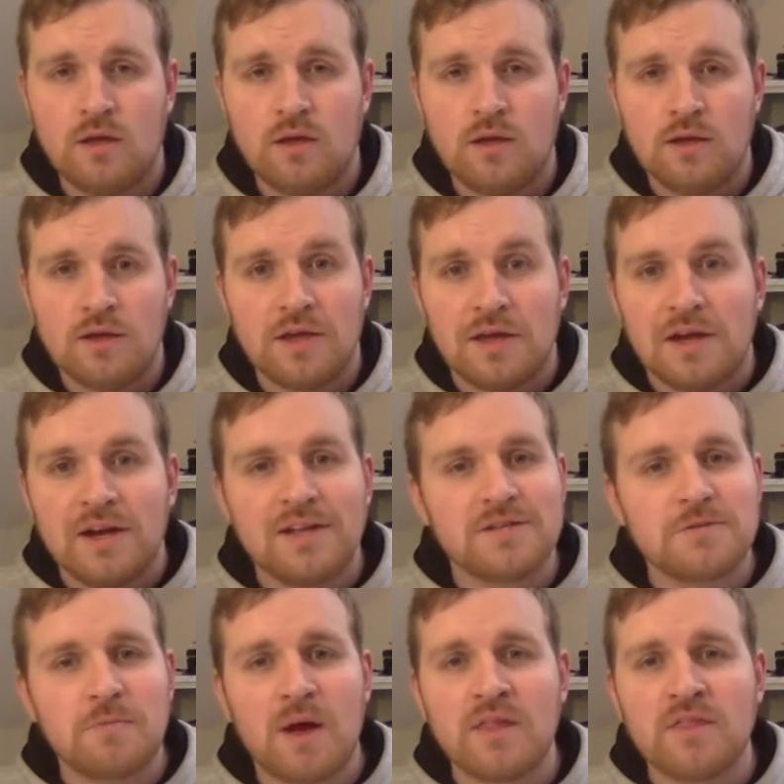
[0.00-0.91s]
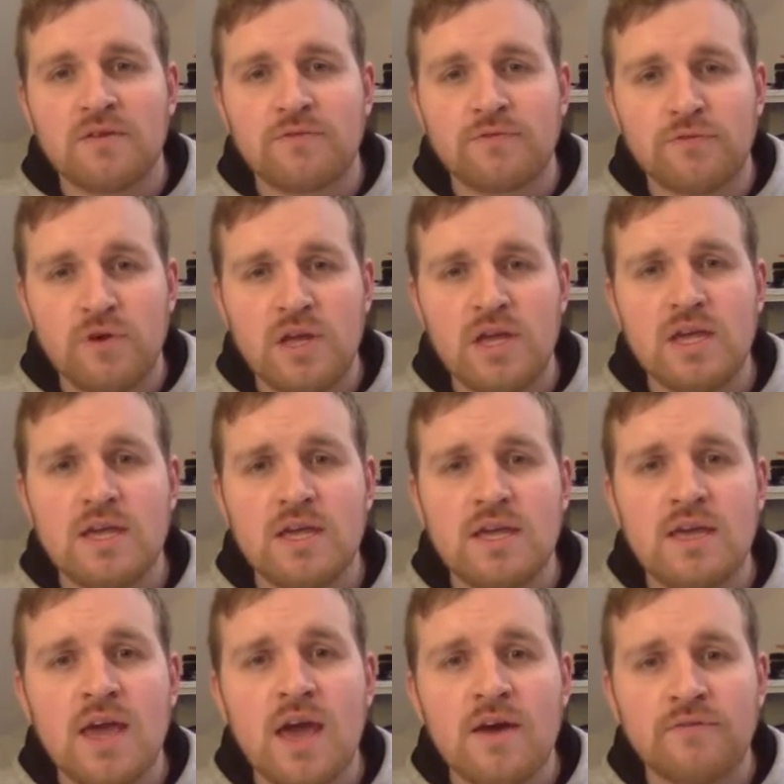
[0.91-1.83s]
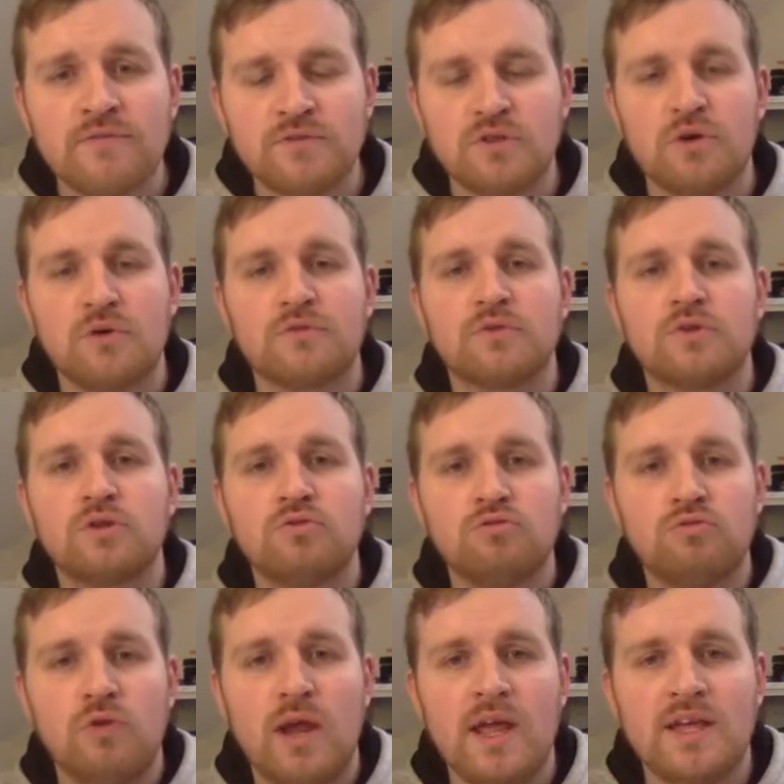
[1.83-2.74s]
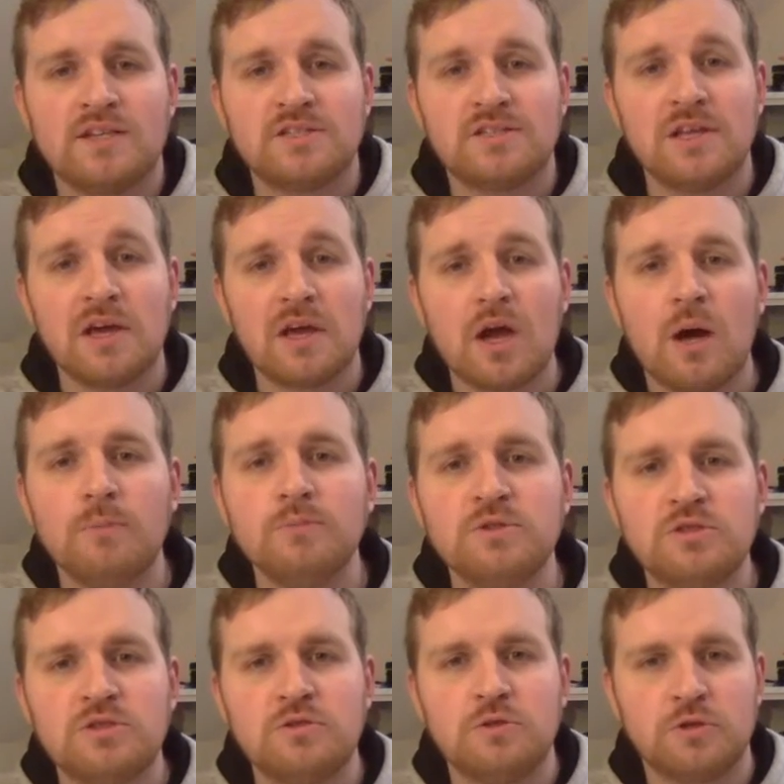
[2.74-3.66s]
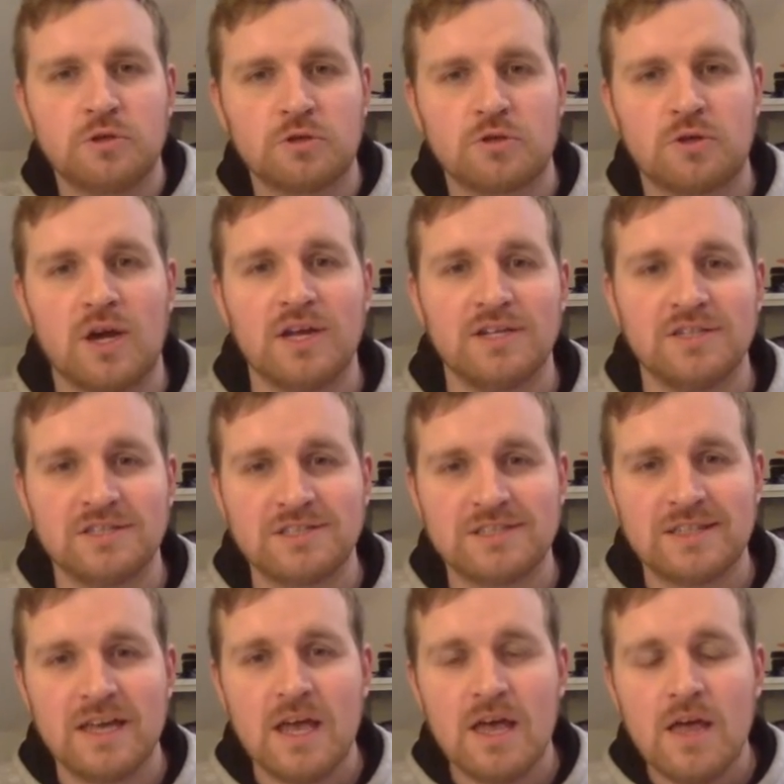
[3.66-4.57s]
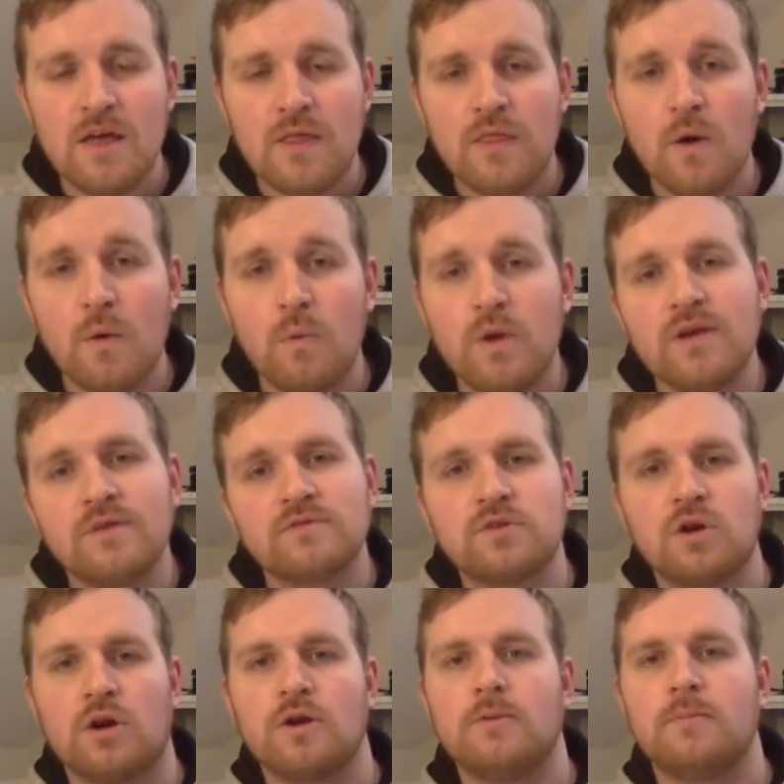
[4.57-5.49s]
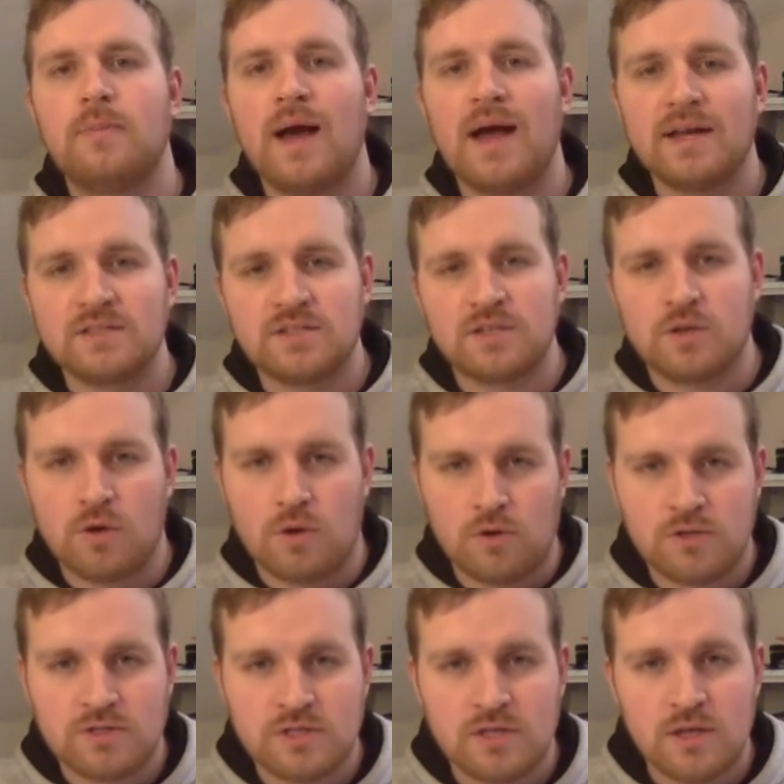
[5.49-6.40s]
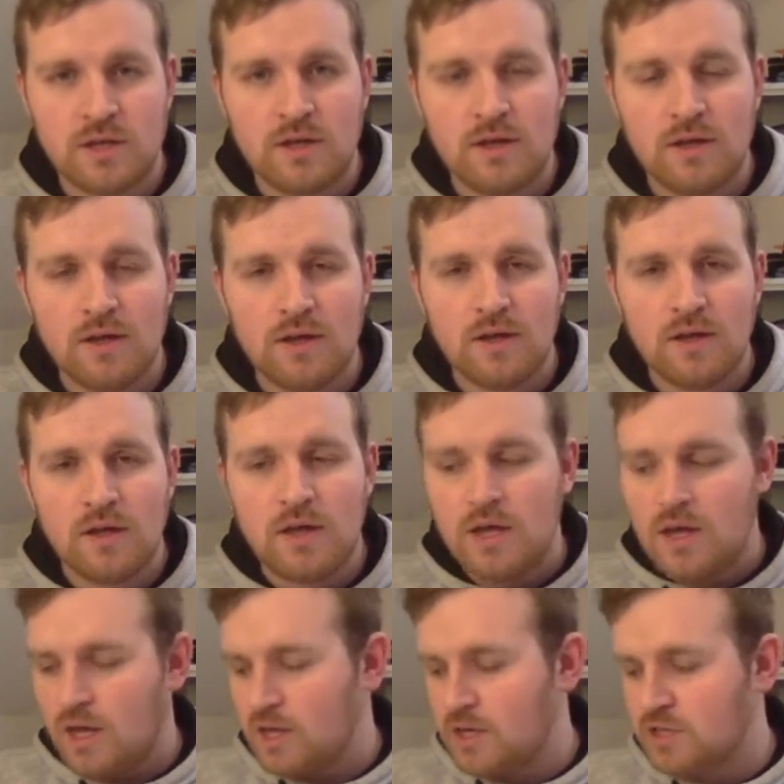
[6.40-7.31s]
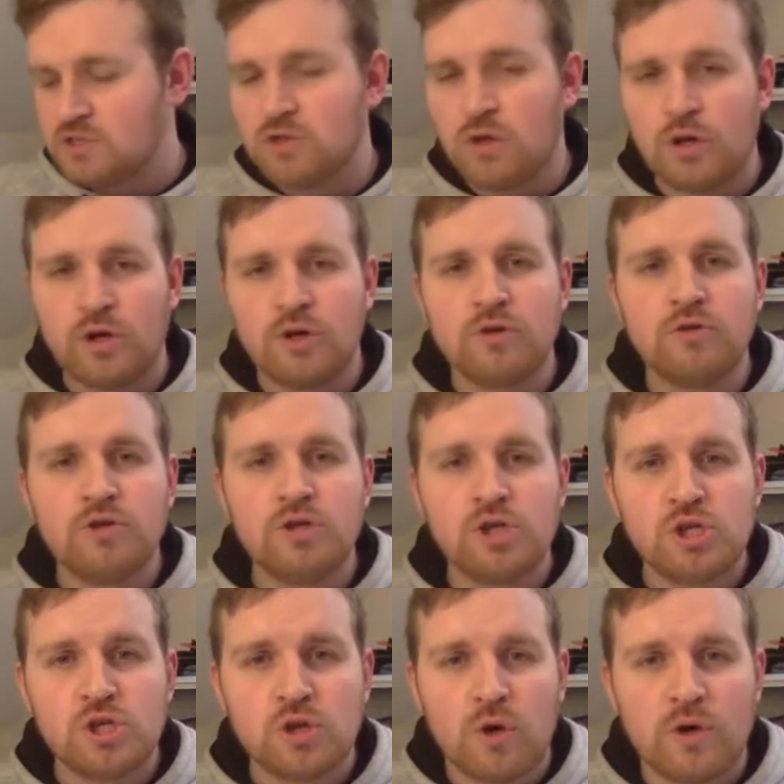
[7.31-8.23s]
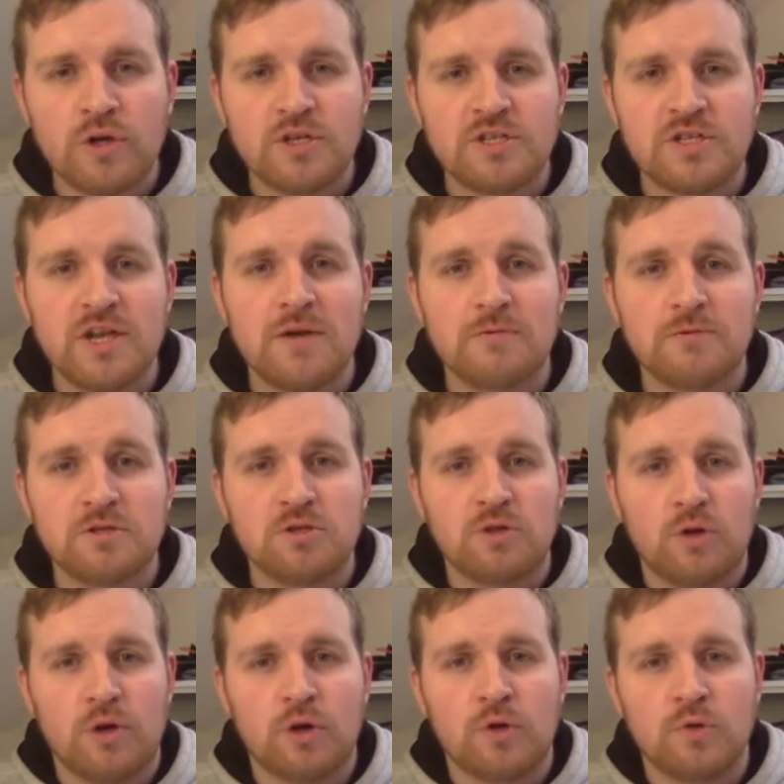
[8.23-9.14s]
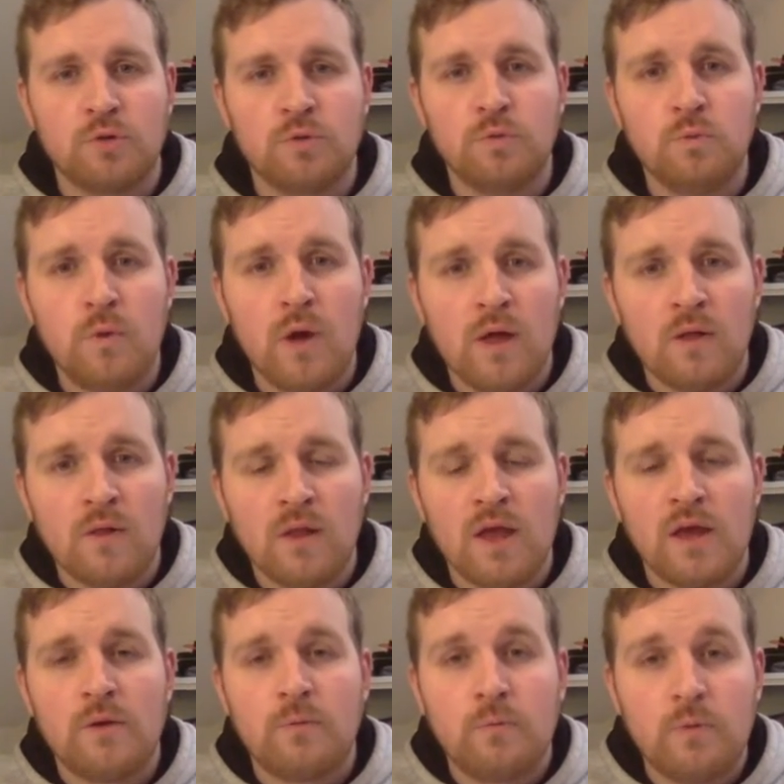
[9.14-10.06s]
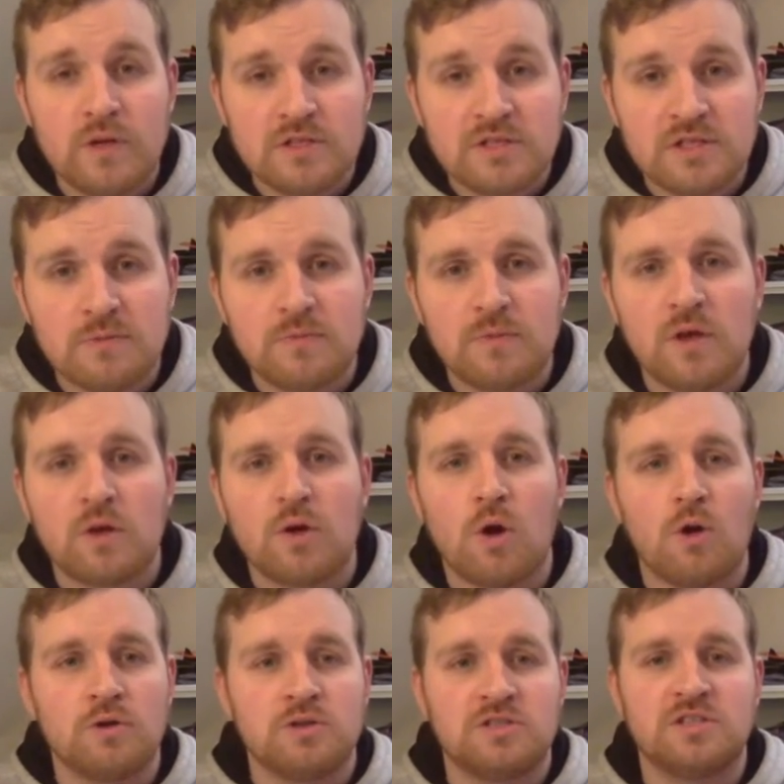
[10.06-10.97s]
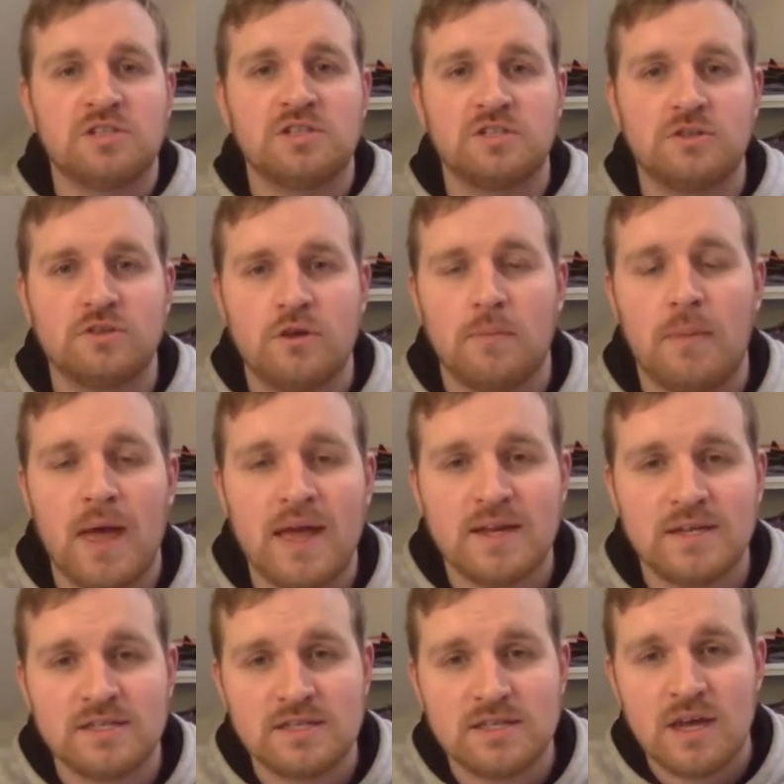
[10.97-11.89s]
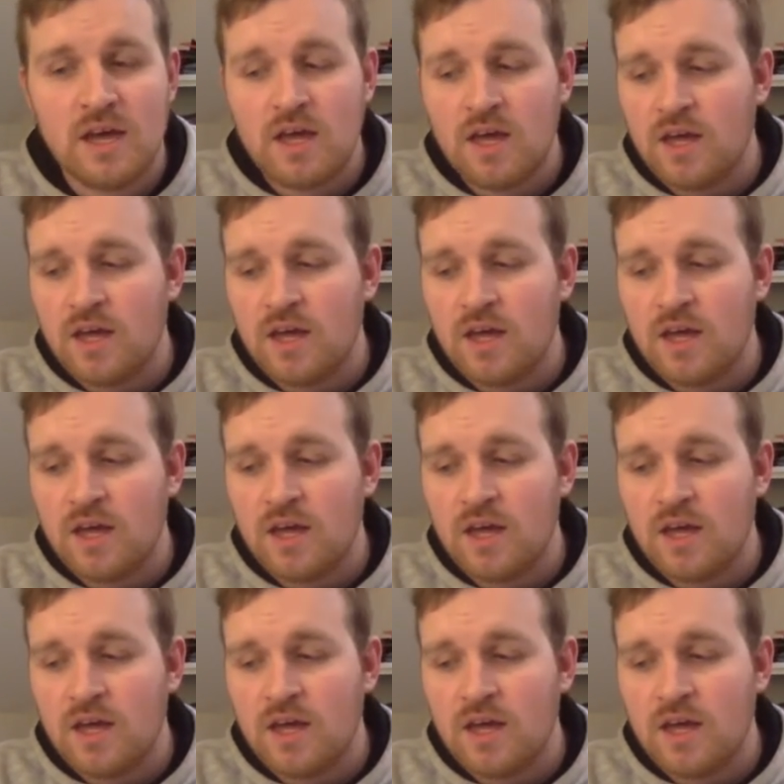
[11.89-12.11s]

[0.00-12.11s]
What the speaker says: Yet it is by the free gift of grace that comes through Christ that we have turned back to God. It is not our own choice, it was not our own will and wisdom that caused us to repent.